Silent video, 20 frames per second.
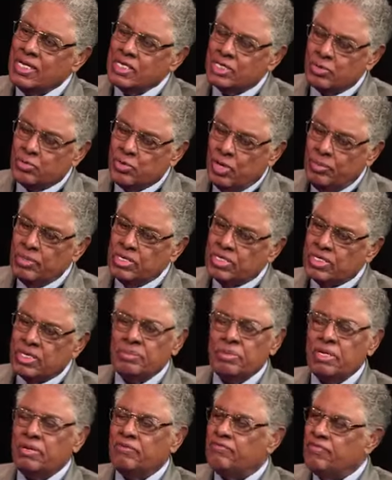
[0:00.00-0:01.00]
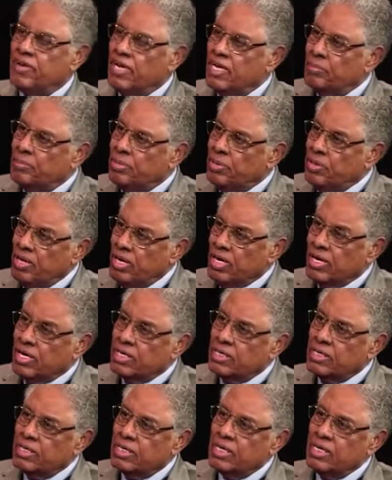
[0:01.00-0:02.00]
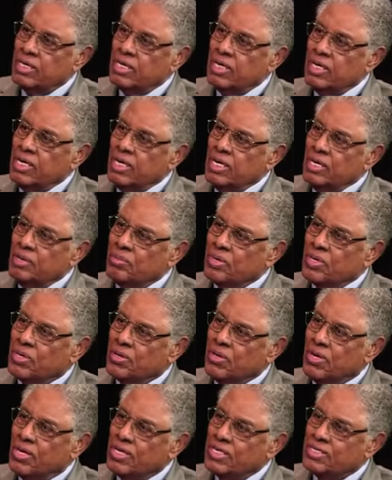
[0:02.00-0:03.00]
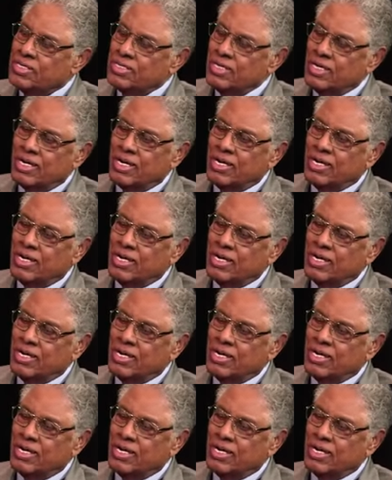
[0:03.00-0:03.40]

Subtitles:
these agreements simply fell apart because,